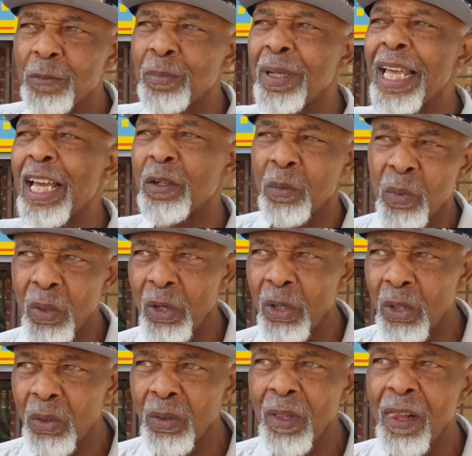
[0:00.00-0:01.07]
the plant
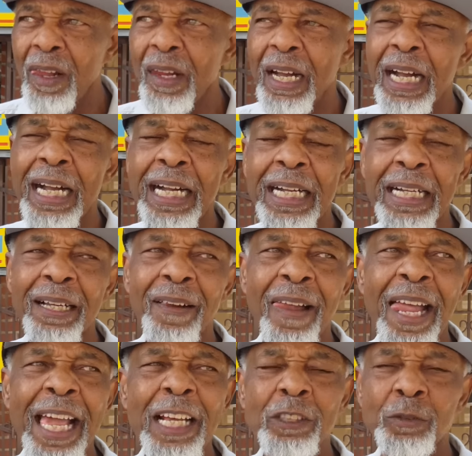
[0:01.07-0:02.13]
world
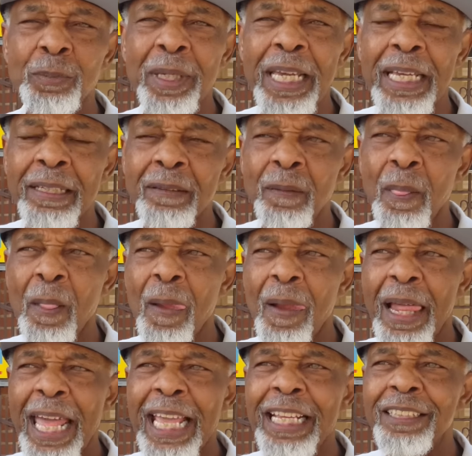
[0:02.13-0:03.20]
has been
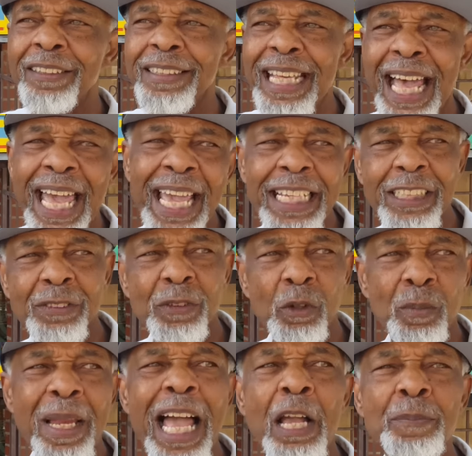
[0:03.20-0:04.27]
a science for
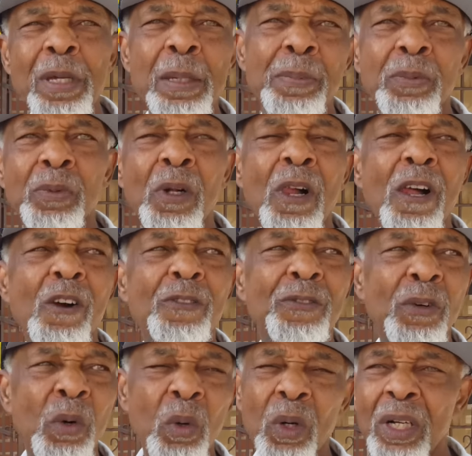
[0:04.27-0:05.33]
black people
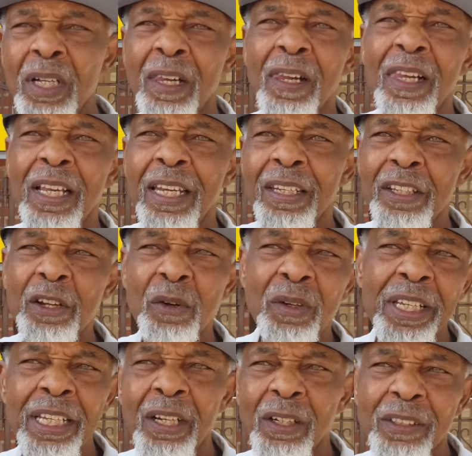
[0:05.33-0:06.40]
for
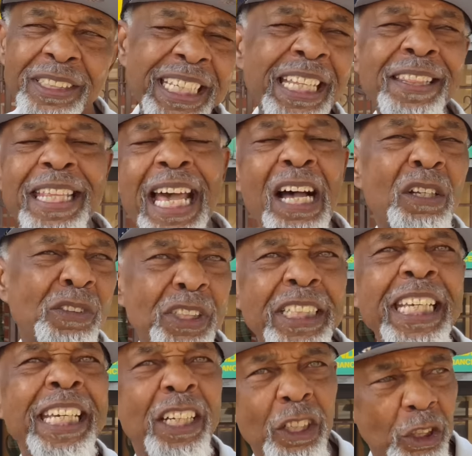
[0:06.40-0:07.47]
literally 10,000
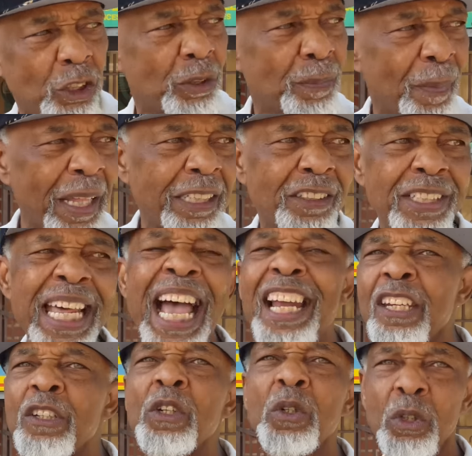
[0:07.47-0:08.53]
years. It's
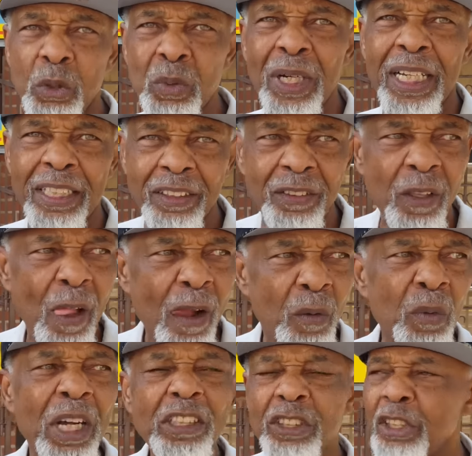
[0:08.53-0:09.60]
not new to us.
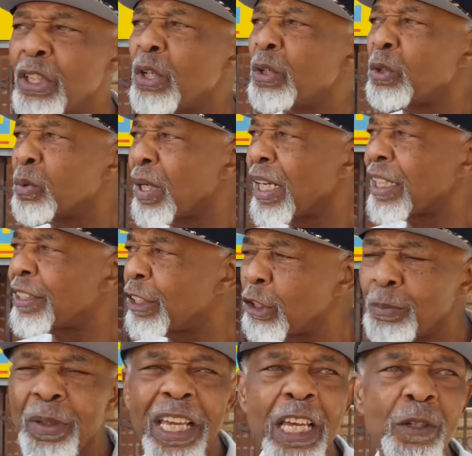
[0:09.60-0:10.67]
What's new to us
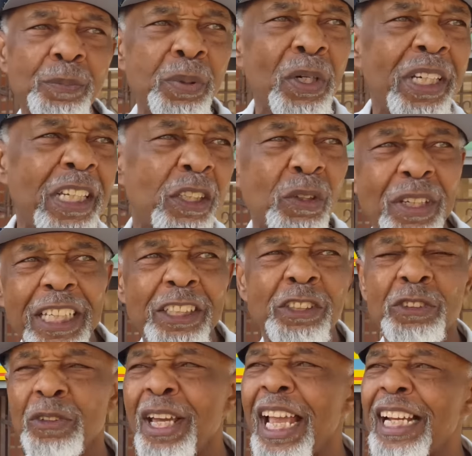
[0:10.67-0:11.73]
is being put into this
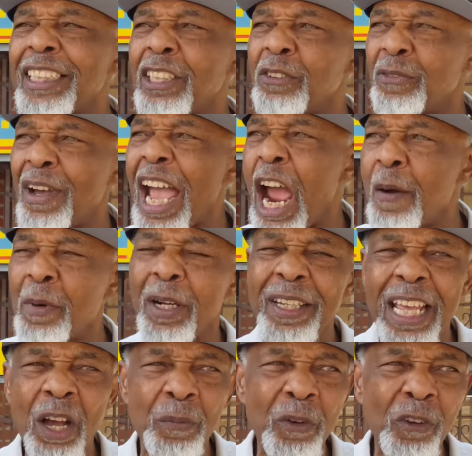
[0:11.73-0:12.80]
strange environment
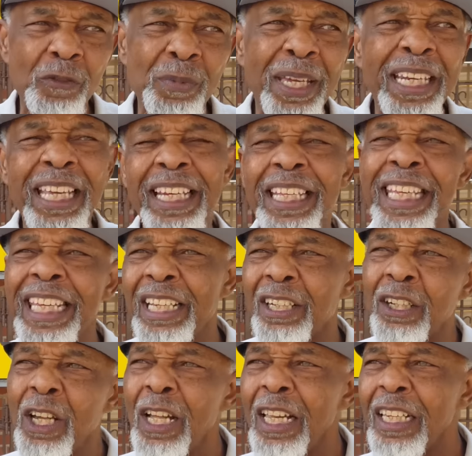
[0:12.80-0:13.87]
that we've been in
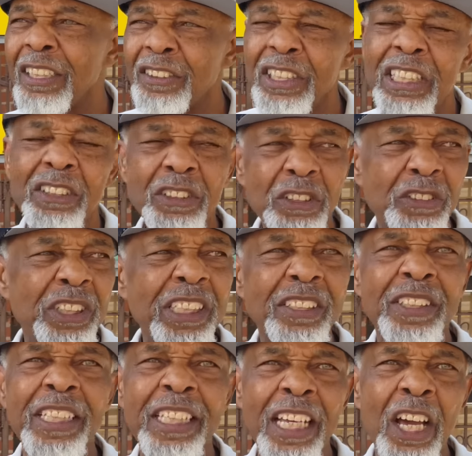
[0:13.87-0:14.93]
here since the
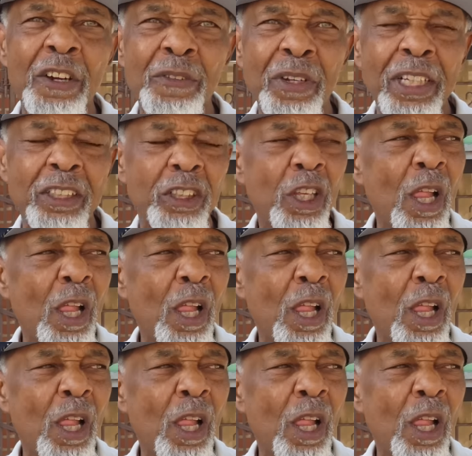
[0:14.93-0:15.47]
1600s,